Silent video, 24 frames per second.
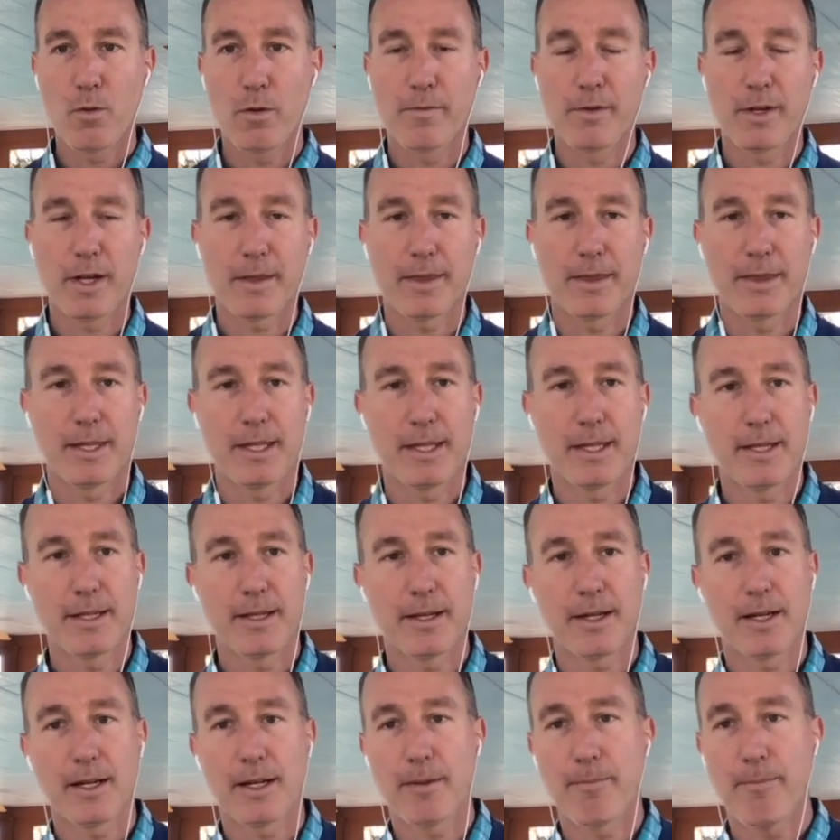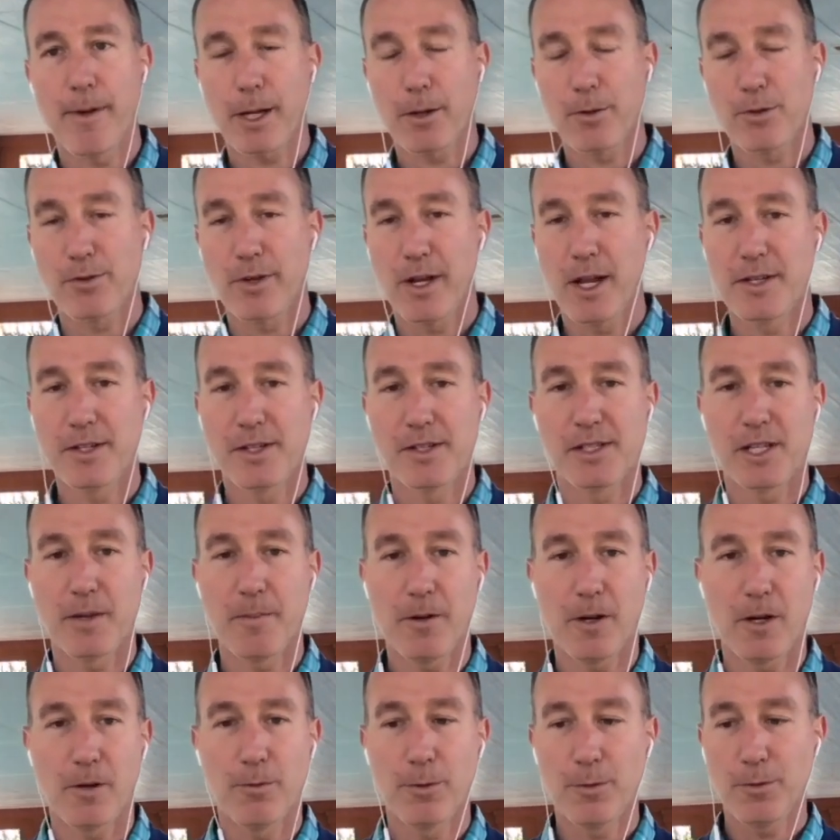we've got the MicroStrategy
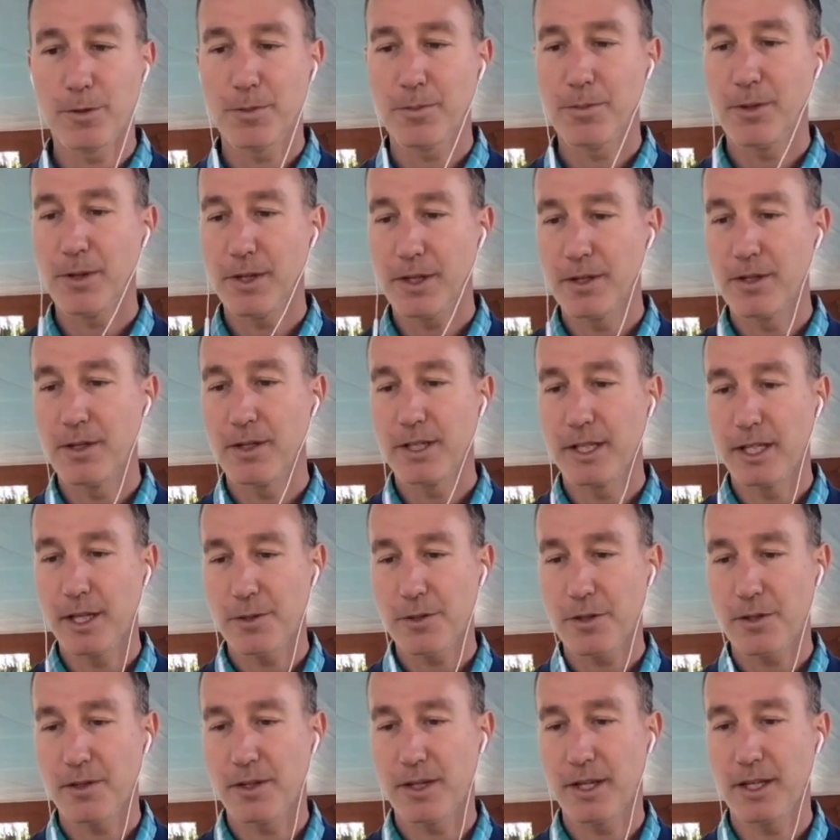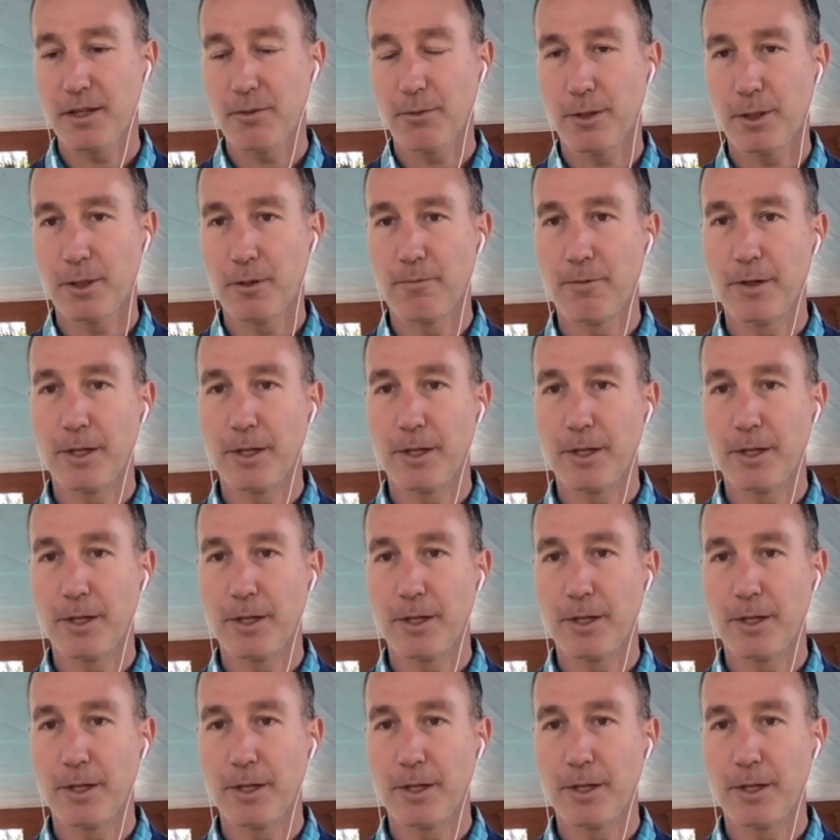seminar, which was pretty good yesterday. We did a